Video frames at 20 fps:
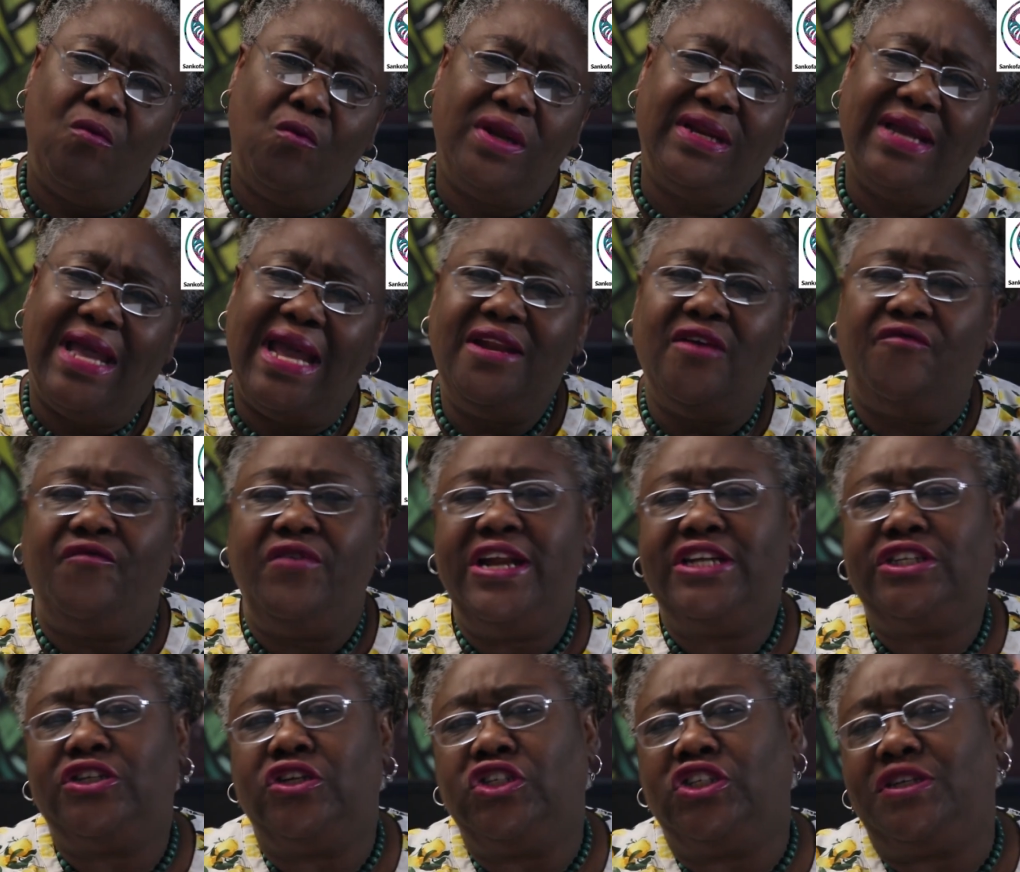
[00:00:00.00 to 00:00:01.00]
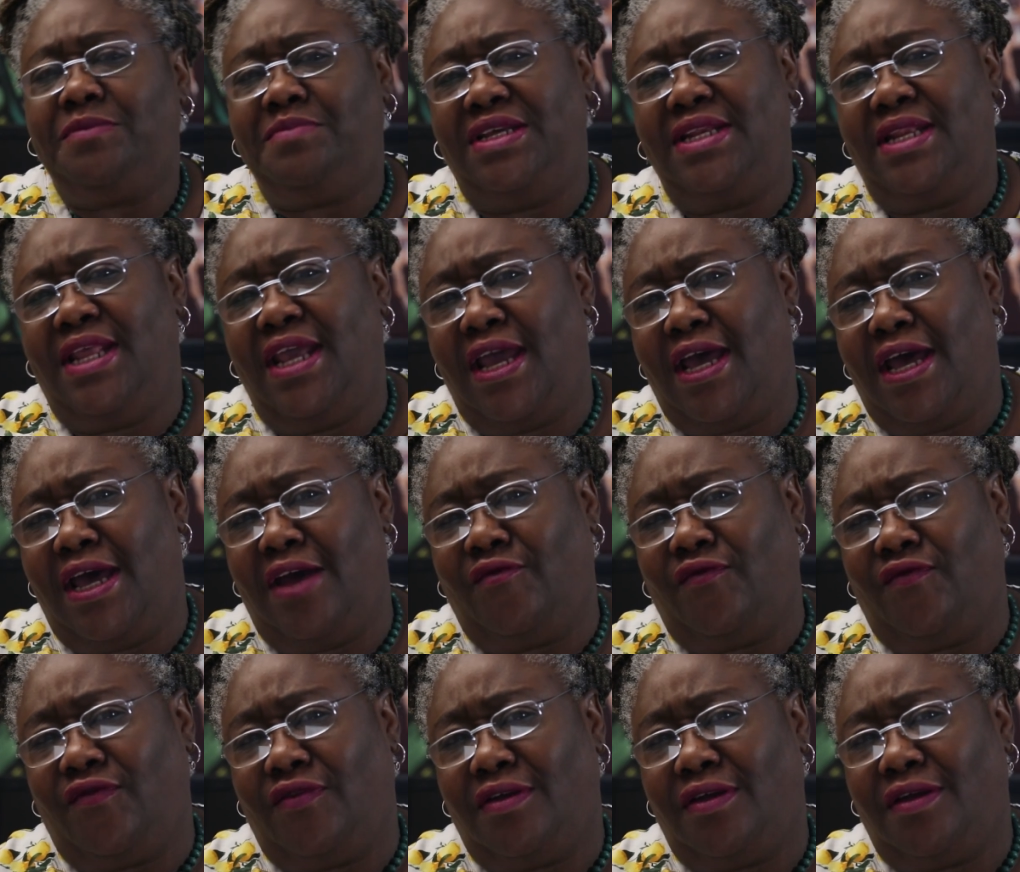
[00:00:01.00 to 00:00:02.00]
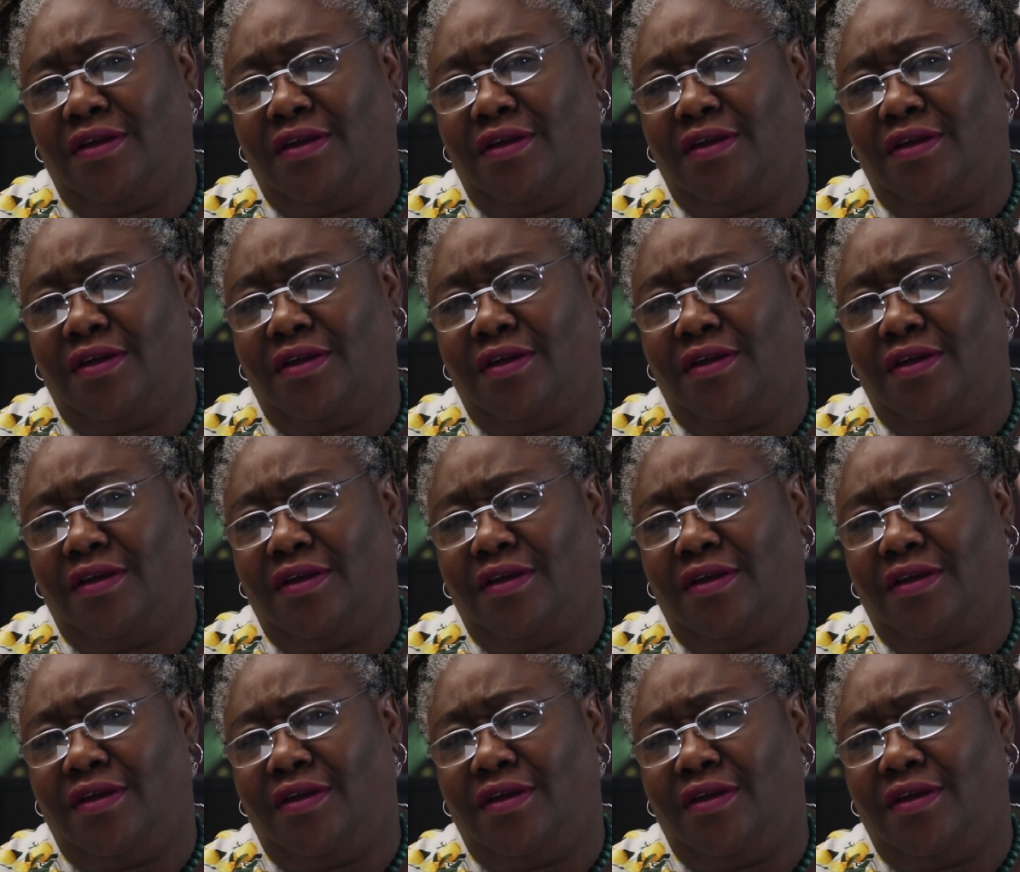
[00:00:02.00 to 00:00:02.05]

What kind of relationship did they have?